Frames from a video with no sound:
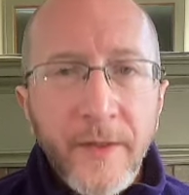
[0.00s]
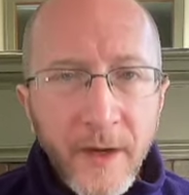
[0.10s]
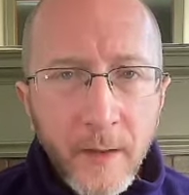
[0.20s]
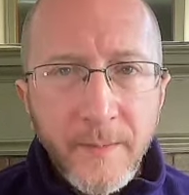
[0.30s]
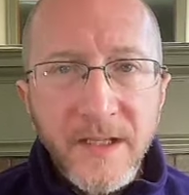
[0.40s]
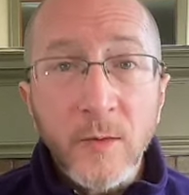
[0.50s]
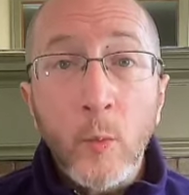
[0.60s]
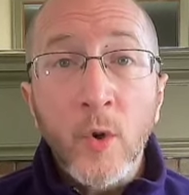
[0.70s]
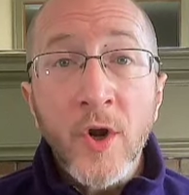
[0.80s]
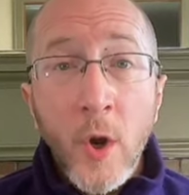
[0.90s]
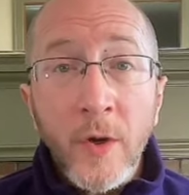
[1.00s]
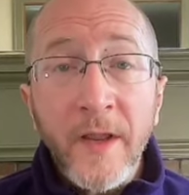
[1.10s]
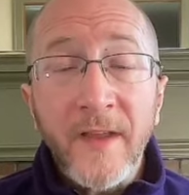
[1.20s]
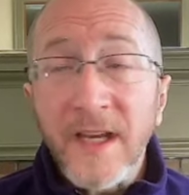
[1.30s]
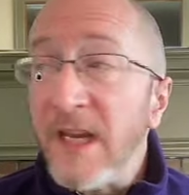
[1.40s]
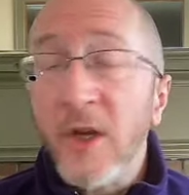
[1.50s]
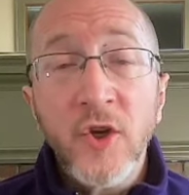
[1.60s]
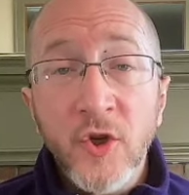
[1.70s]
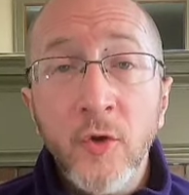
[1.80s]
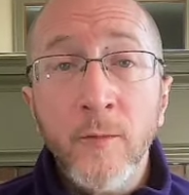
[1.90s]
therapists were noting that he
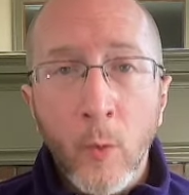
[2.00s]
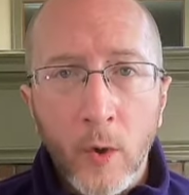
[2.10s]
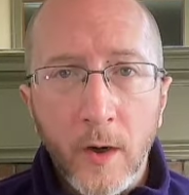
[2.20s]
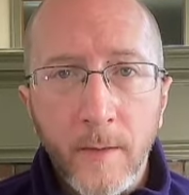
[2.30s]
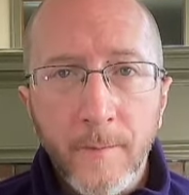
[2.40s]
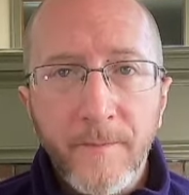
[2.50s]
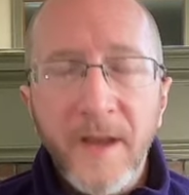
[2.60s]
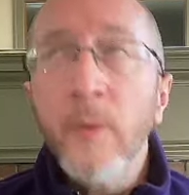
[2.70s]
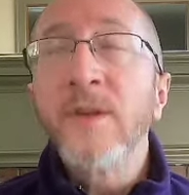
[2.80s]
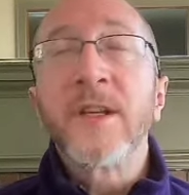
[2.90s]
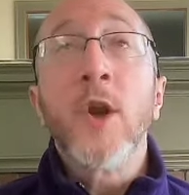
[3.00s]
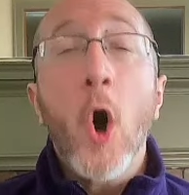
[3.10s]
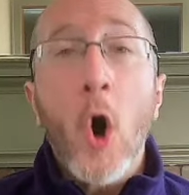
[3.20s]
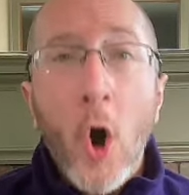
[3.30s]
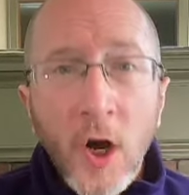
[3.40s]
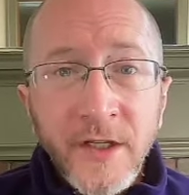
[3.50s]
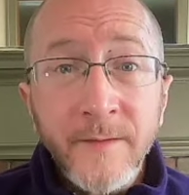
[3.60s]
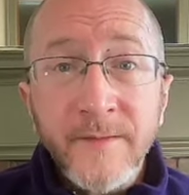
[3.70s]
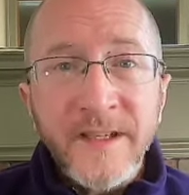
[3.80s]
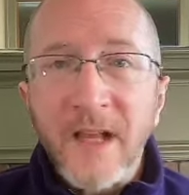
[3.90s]
could do more. It was an
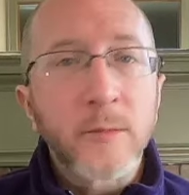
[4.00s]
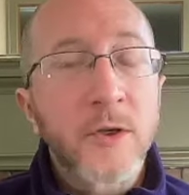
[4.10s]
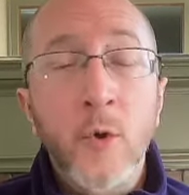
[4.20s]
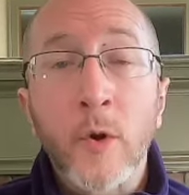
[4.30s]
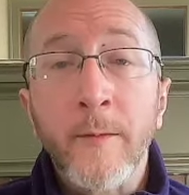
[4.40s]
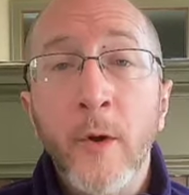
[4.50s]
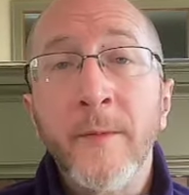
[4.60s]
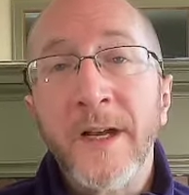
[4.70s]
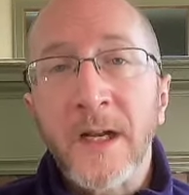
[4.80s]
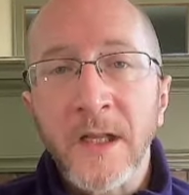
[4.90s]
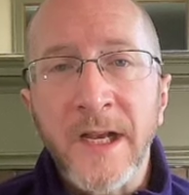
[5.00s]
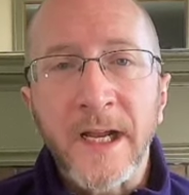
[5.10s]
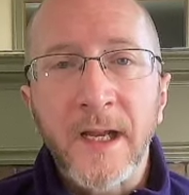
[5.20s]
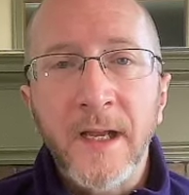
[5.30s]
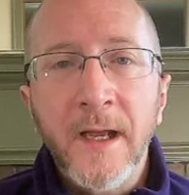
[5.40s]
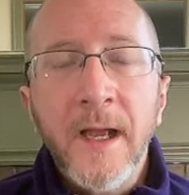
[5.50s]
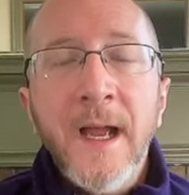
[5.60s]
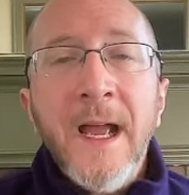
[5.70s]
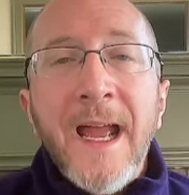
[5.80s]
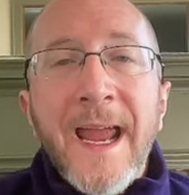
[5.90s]
awesome celebratory moment in clinic,
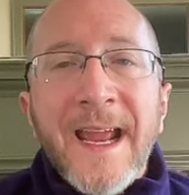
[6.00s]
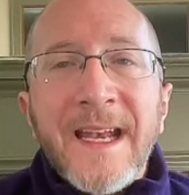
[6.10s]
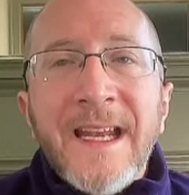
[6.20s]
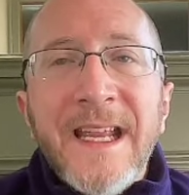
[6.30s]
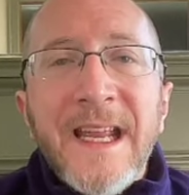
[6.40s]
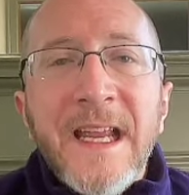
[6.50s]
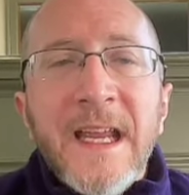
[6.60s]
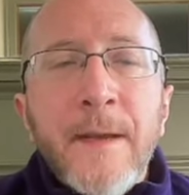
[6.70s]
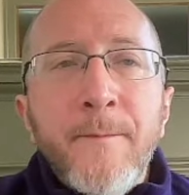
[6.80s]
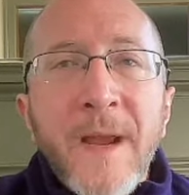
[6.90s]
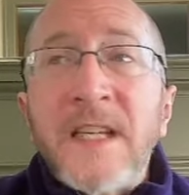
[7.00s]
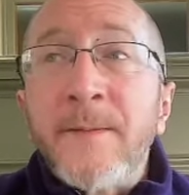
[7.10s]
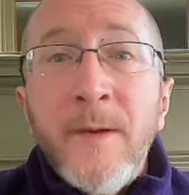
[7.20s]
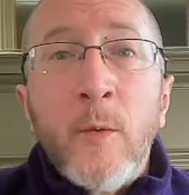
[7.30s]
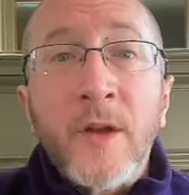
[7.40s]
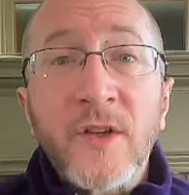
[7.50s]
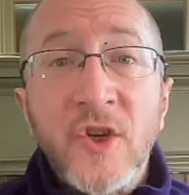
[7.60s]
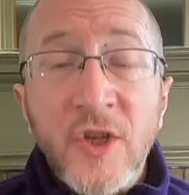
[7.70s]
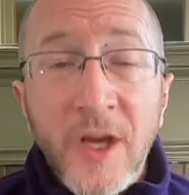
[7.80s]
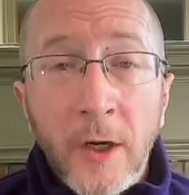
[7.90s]
and it makes me want to
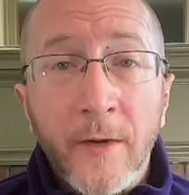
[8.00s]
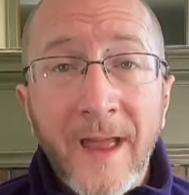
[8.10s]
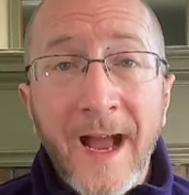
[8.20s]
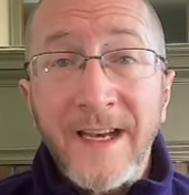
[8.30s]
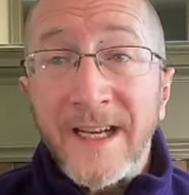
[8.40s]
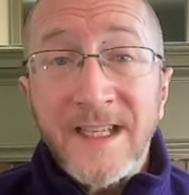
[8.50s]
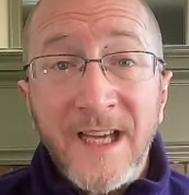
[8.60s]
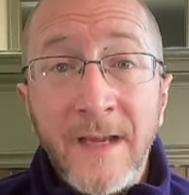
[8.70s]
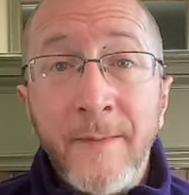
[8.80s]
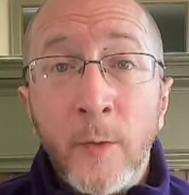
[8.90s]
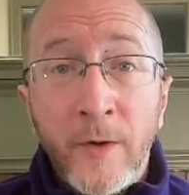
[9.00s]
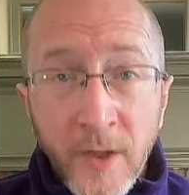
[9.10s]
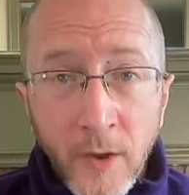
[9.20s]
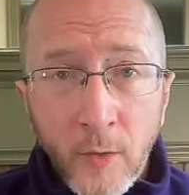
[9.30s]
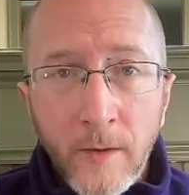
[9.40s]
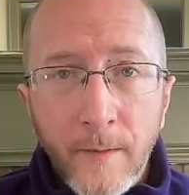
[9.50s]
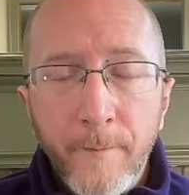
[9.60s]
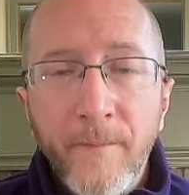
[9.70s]
share that excitement with you.